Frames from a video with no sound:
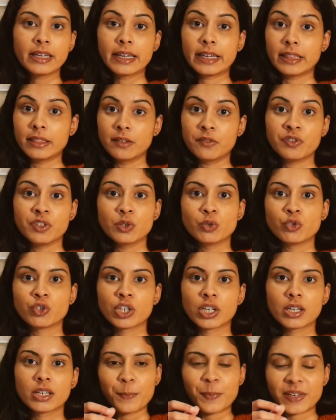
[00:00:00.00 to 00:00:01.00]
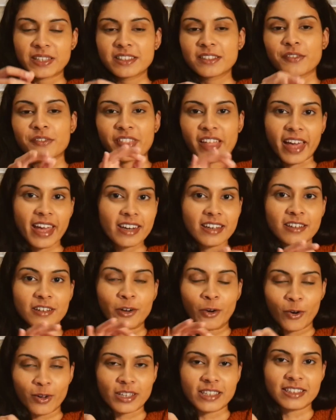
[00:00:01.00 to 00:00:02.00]
in the future. Because of that,
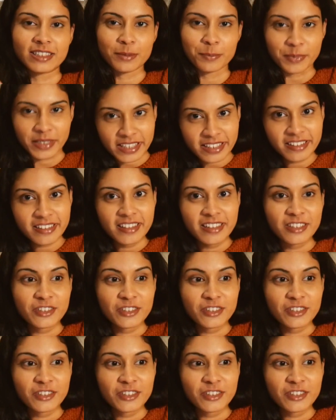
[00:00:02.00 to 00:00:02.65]
according to me,